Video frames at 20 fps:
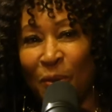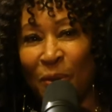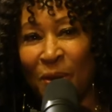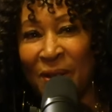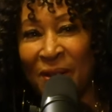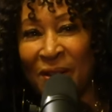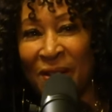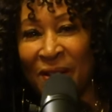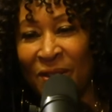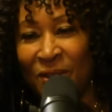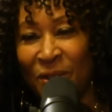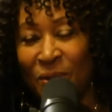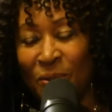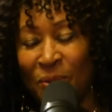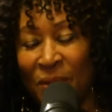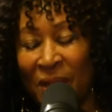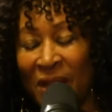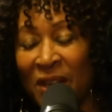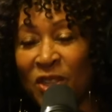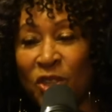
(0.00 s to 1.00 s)
to
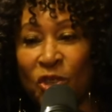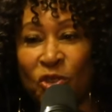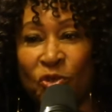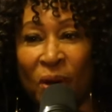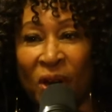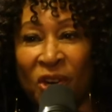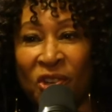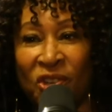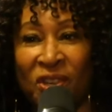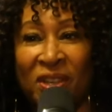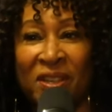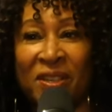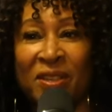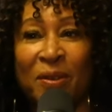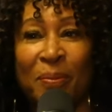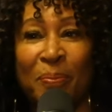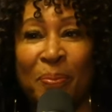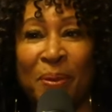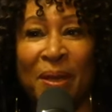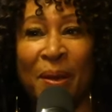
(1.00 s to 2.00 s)
do the
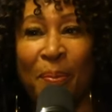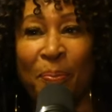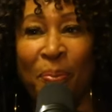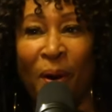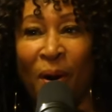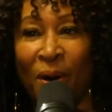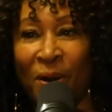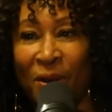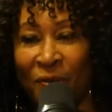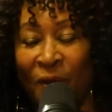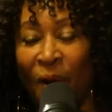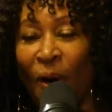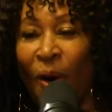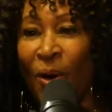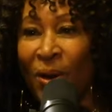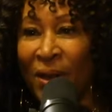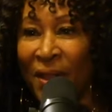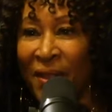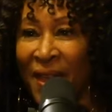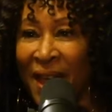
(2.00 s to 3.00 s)
construction, to be a part of
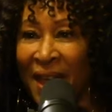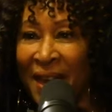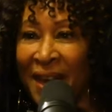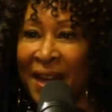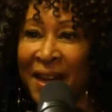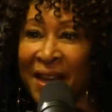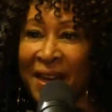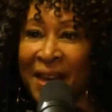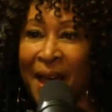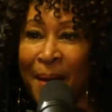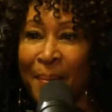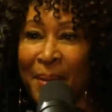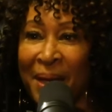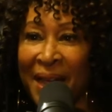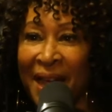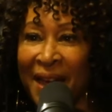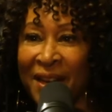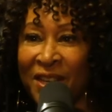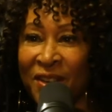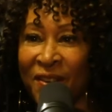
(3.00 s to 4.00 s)
all of that
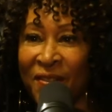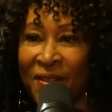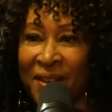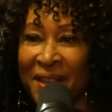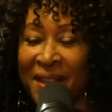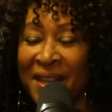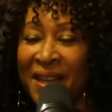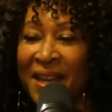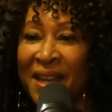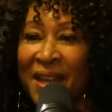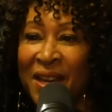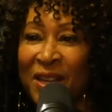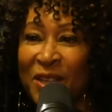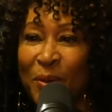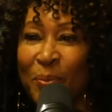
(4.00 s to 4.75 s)
economic activity,